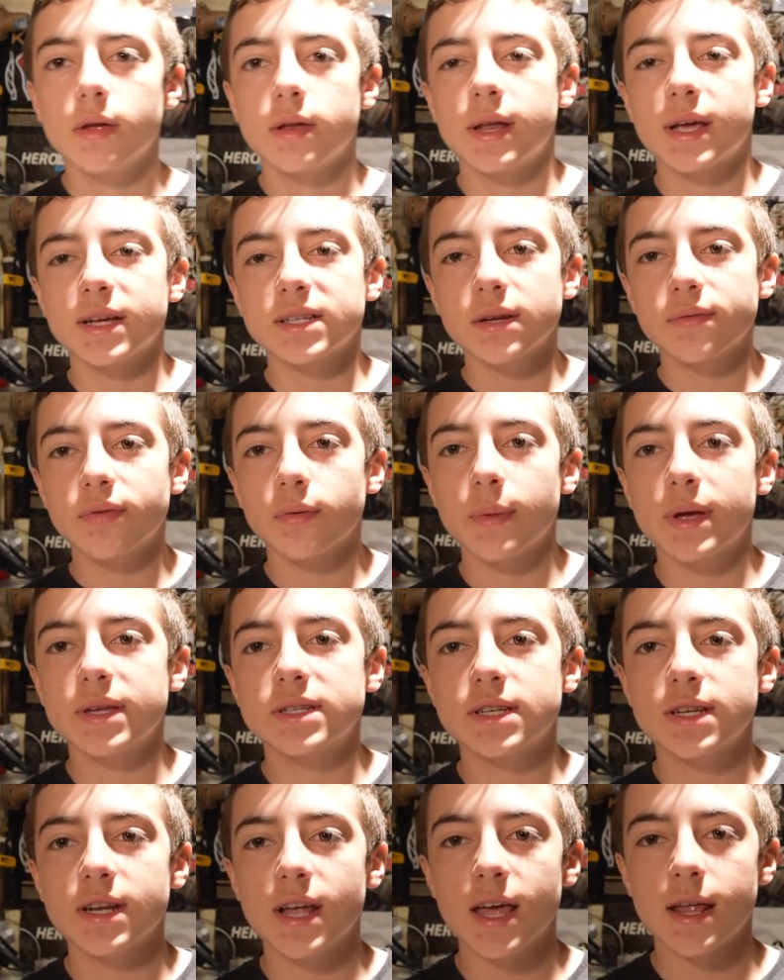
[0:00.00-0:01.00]
Next up for
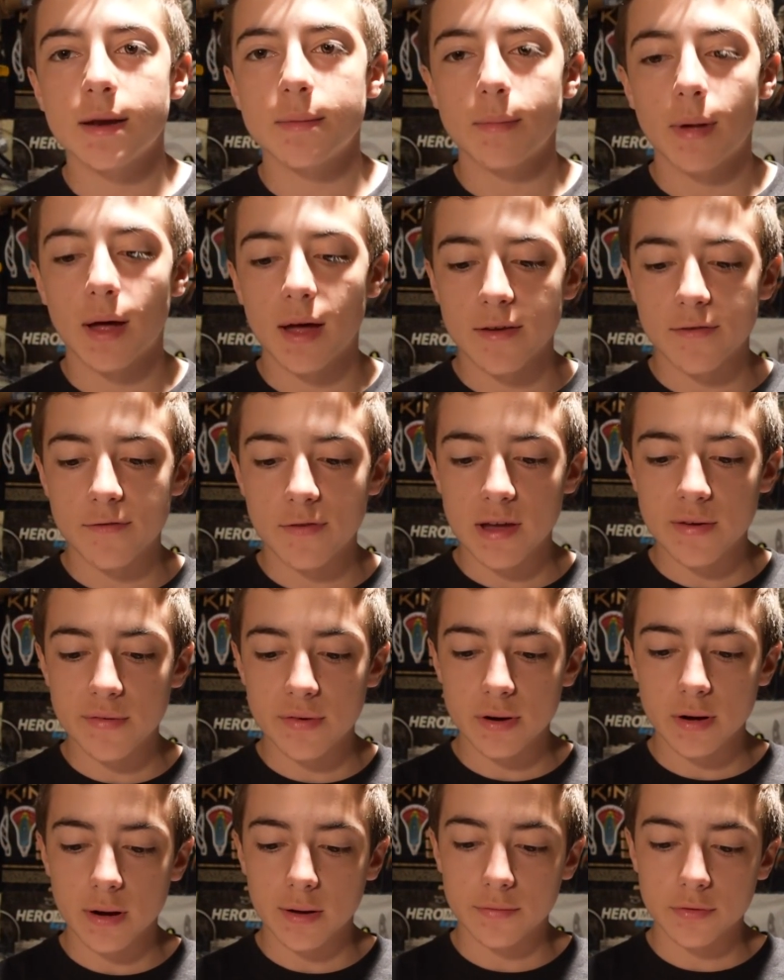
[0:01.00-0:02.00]
Mason, and my
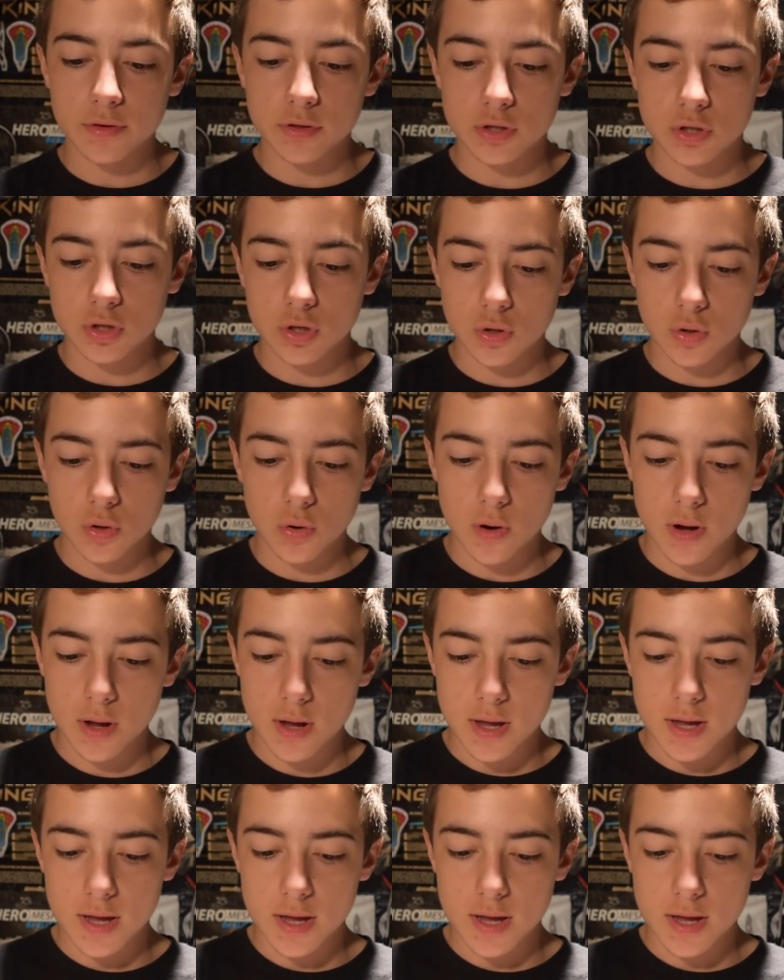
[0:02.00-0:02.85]
favorite of the two,